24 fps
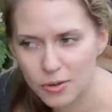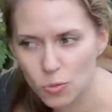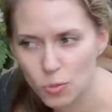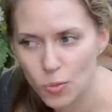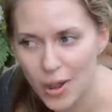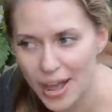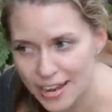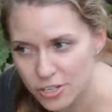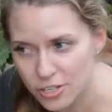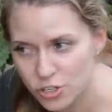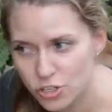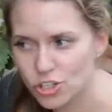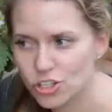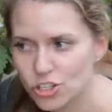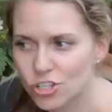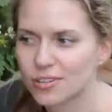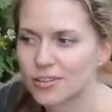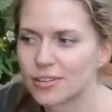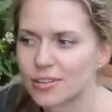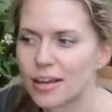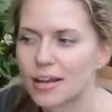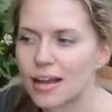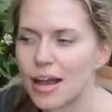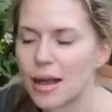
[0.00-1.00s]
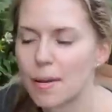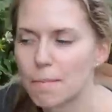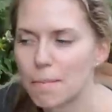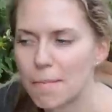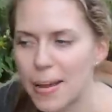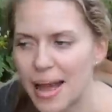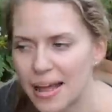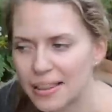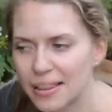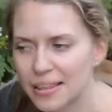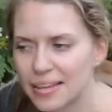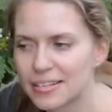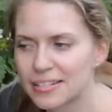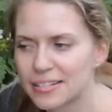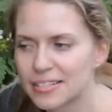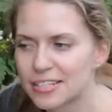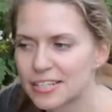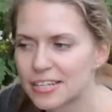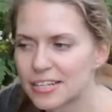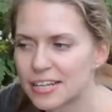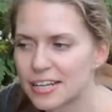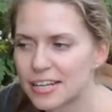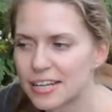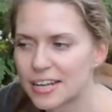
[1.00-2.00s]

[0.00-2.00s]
wedge, a mallet,